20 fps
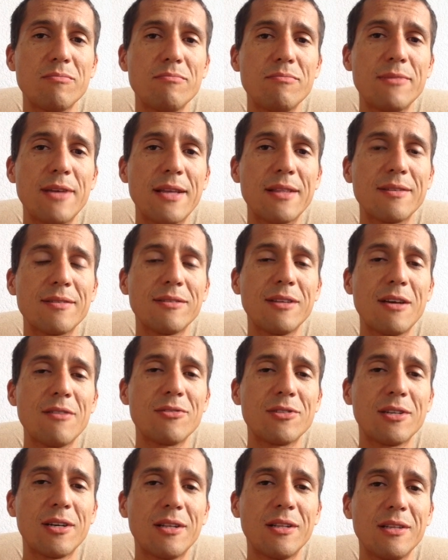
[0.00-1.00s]
take this
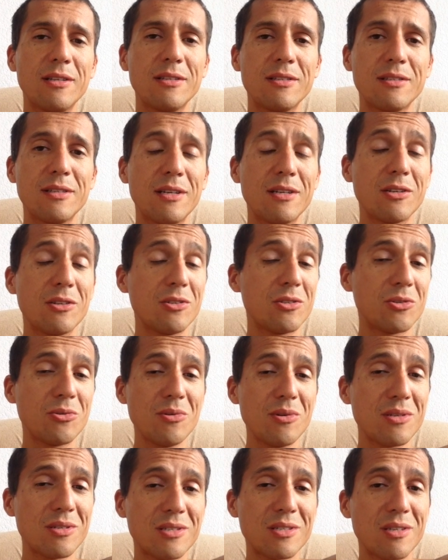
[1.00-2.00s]
lifestyle. It's not a good
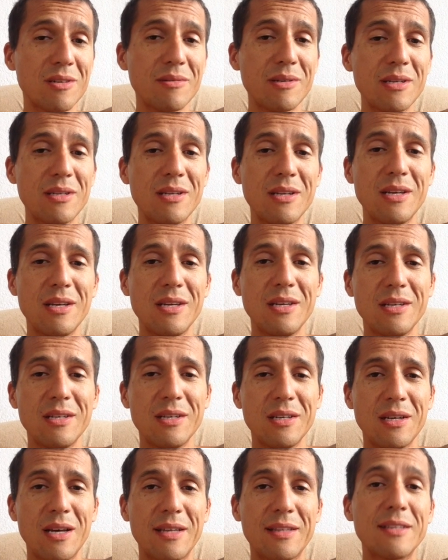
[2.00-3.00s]
choice. I mean,
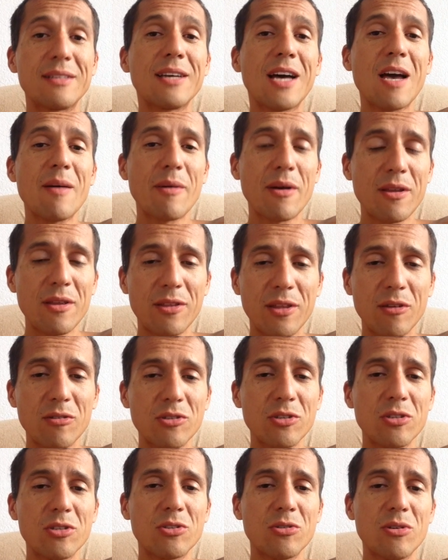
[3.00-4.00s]
at the time, I didn't think it
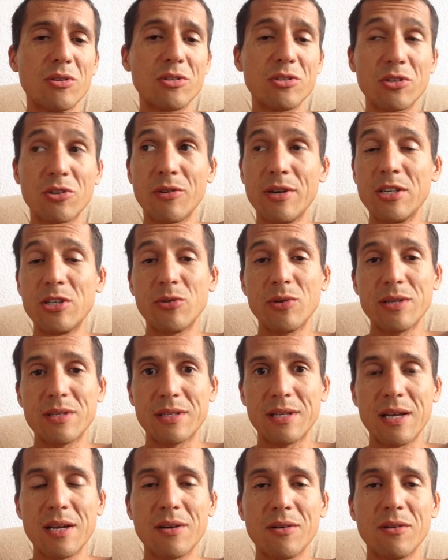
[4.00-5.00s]
was a good choice. It's a great choice
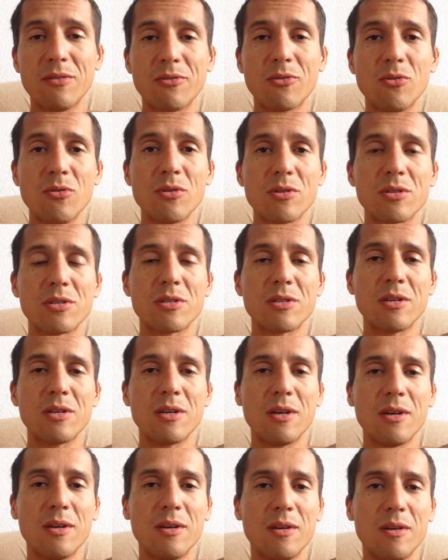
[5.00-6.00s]
now, of course,
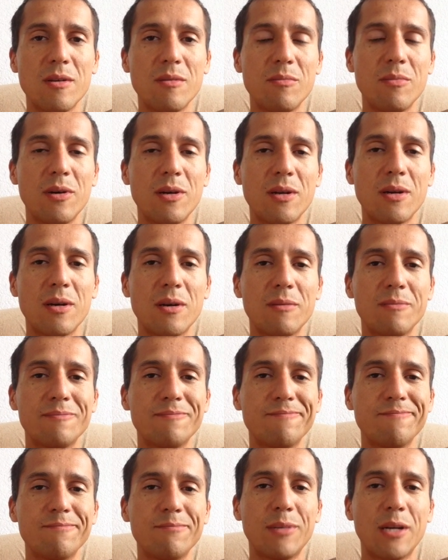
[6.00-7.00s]
but
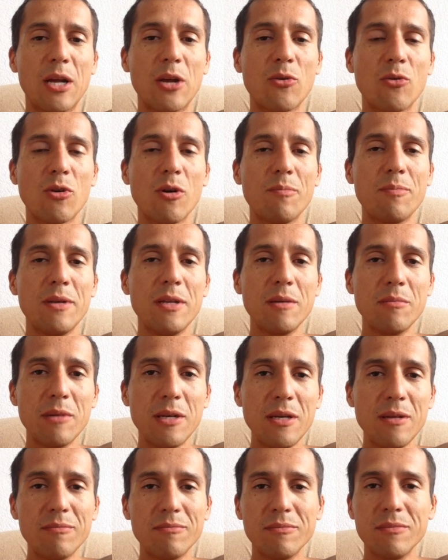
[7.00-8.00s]
I grew up eating
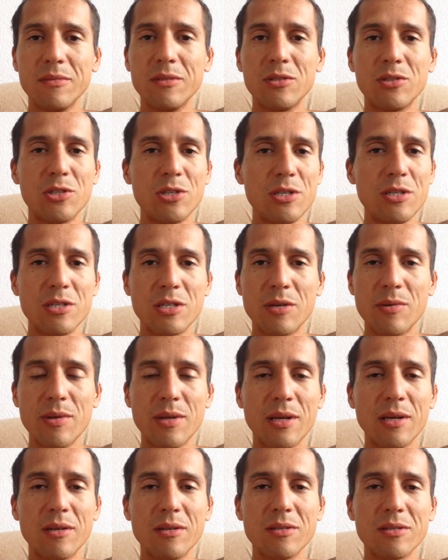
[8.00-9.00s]
meat and cheese and
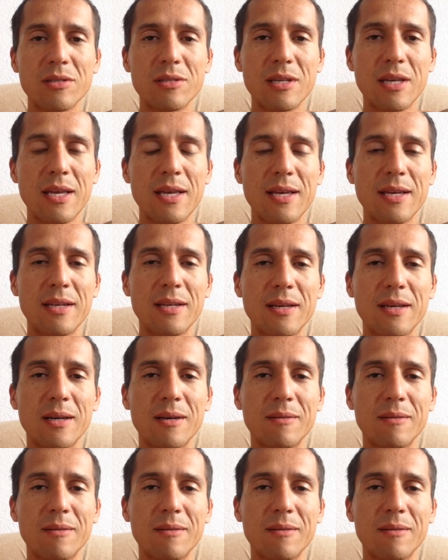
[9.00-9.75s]
everything else, and